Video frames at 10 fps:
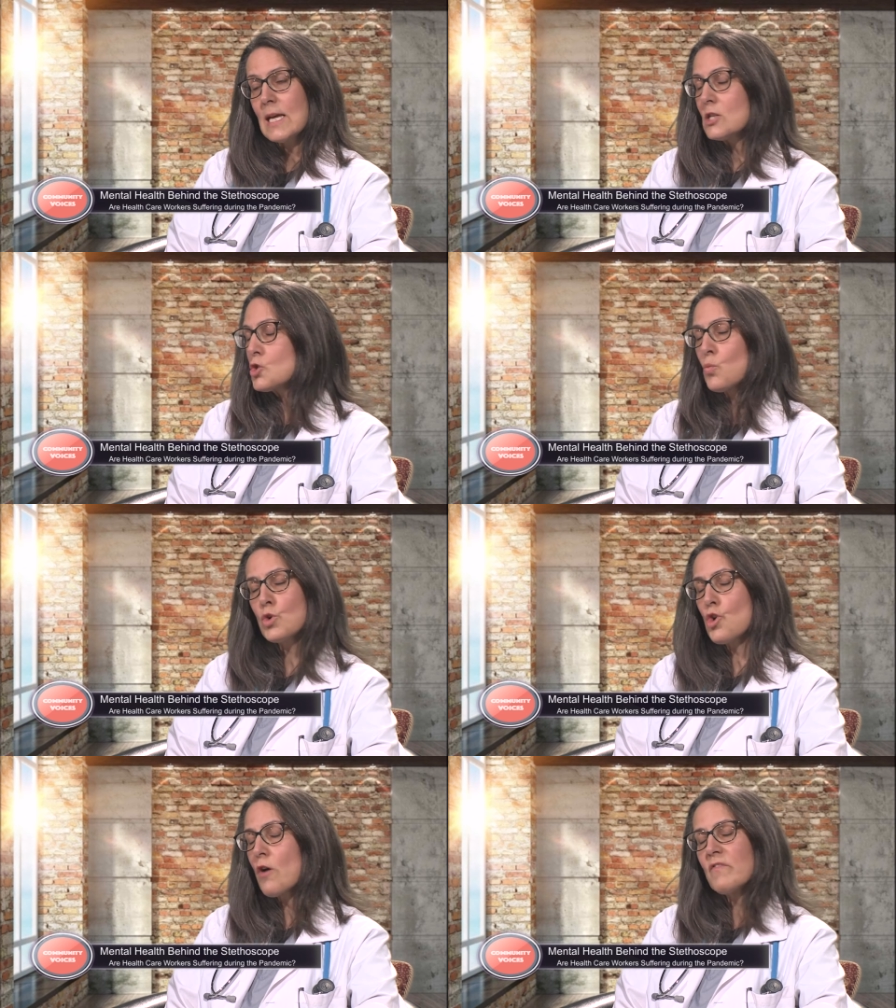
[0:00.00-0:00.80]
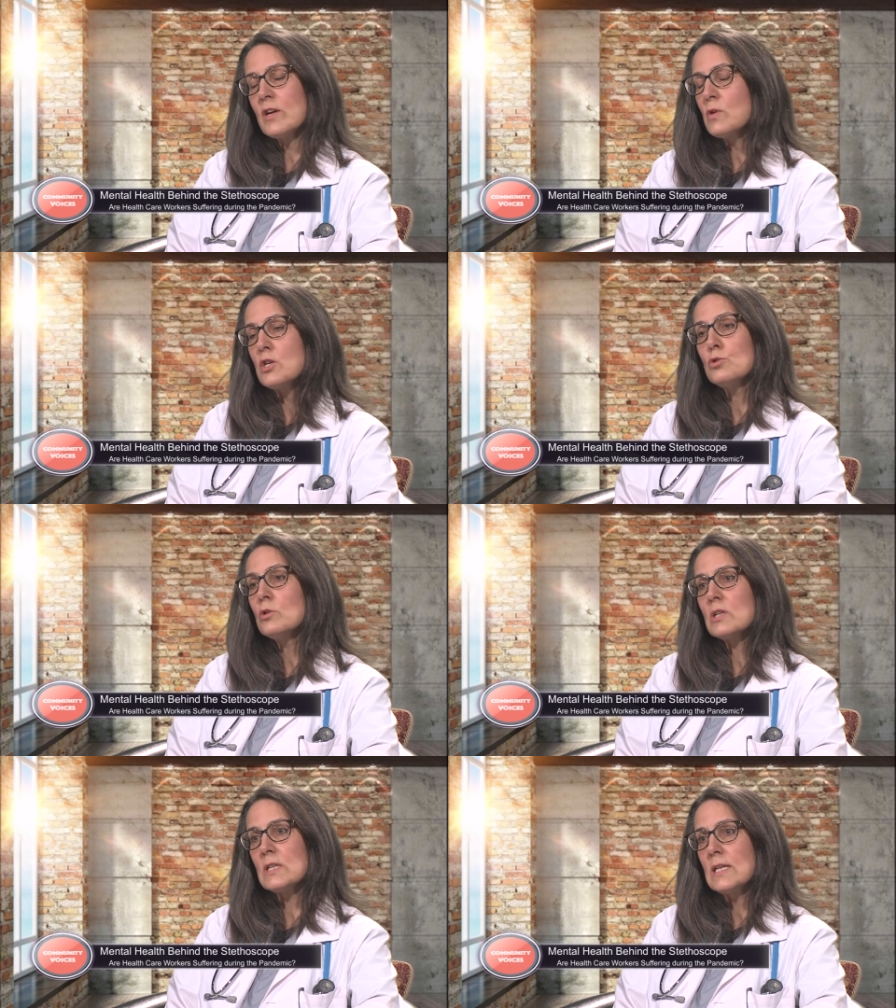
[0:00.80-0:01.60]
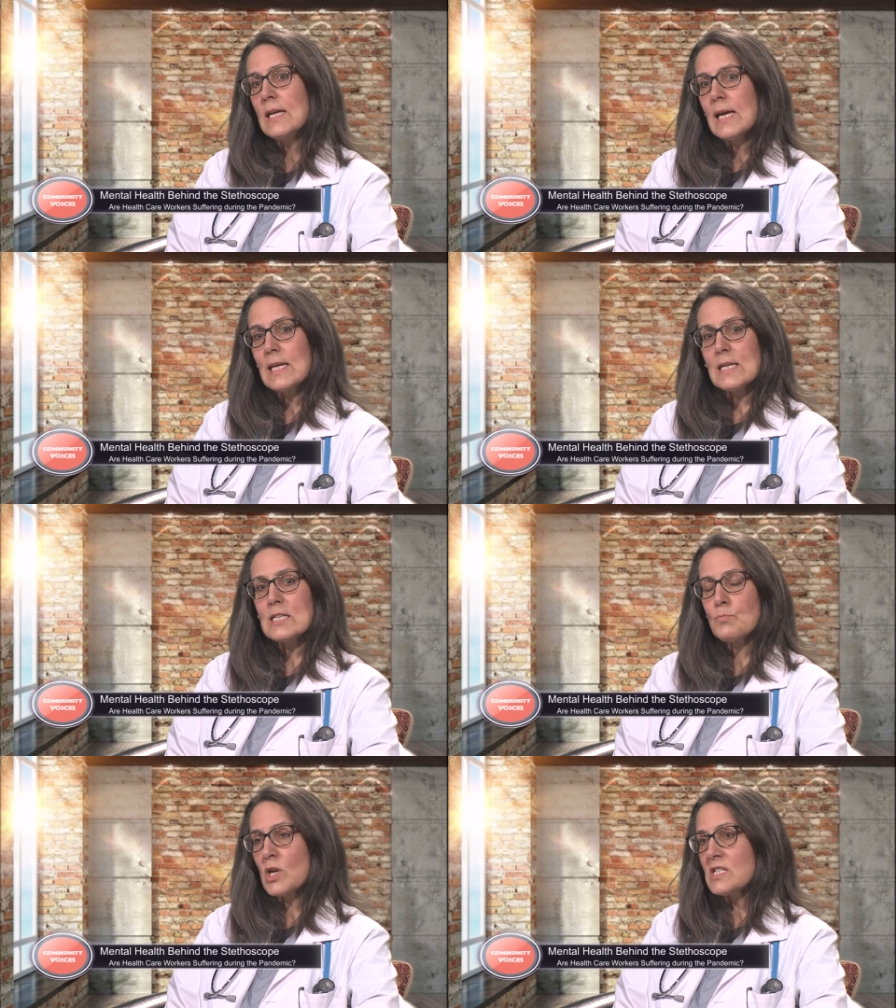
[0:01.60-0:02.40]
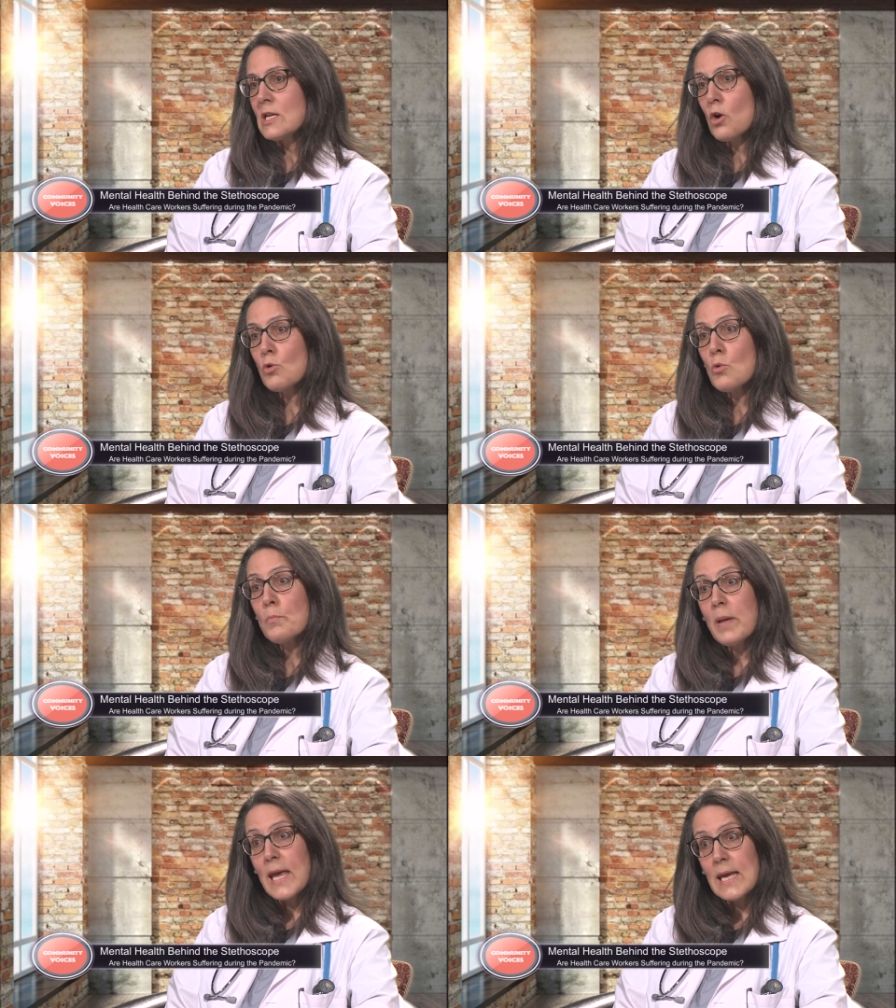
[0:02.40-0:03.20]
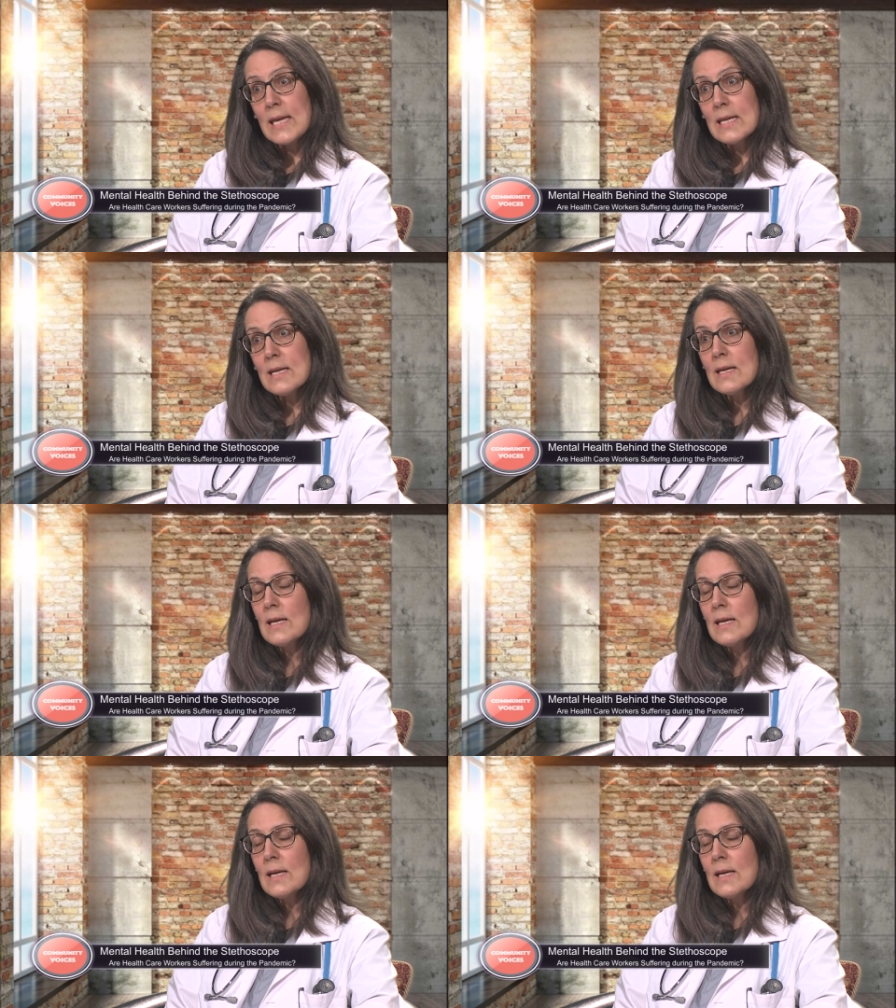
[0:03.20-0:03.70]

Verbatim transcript: And so we're not very good at expressing our own pain,